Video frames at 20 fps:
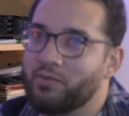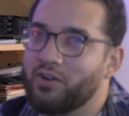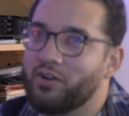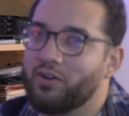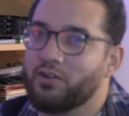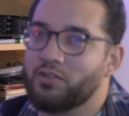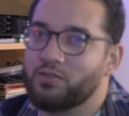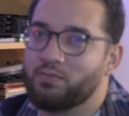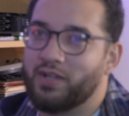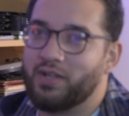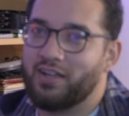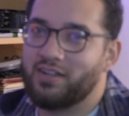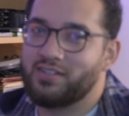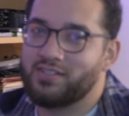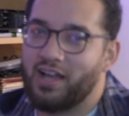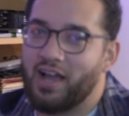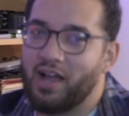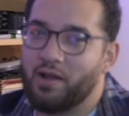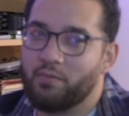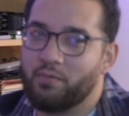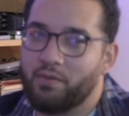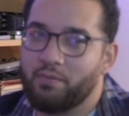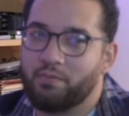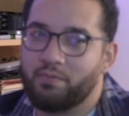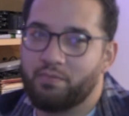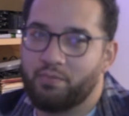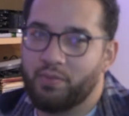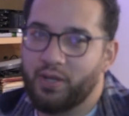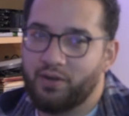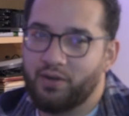cursed because I'm a
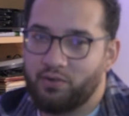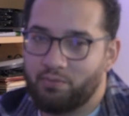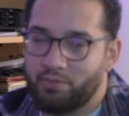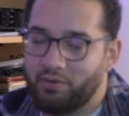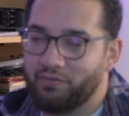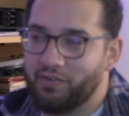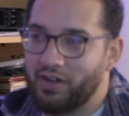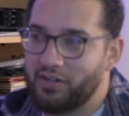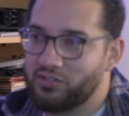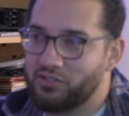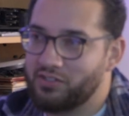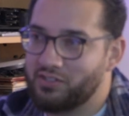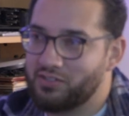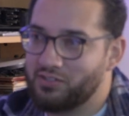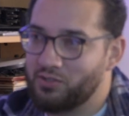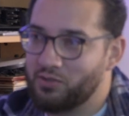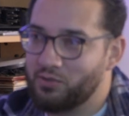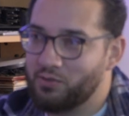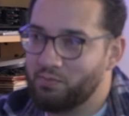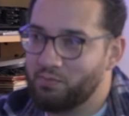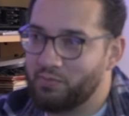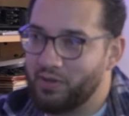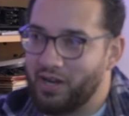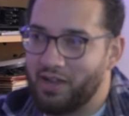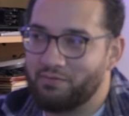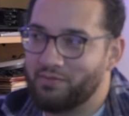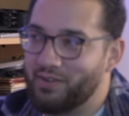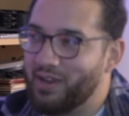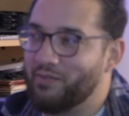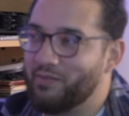bit of a perfectionist too, but
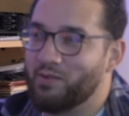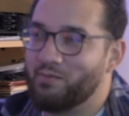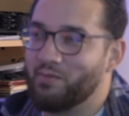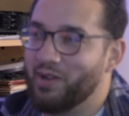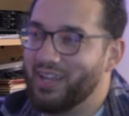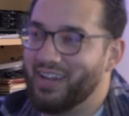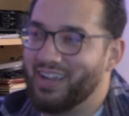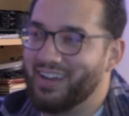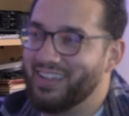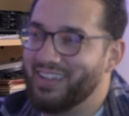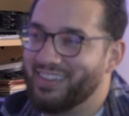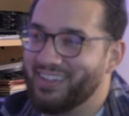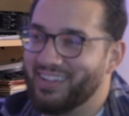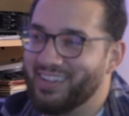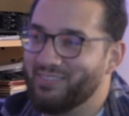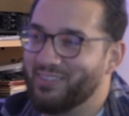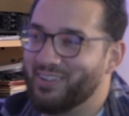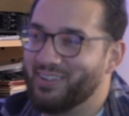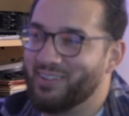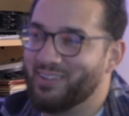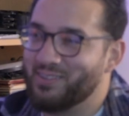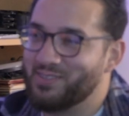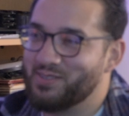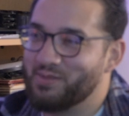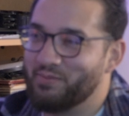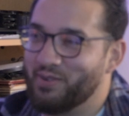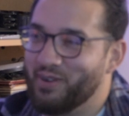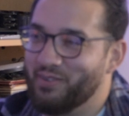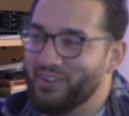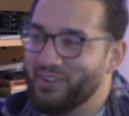I've never made anything even close
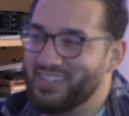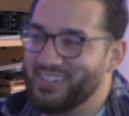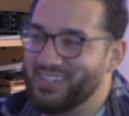to perfect.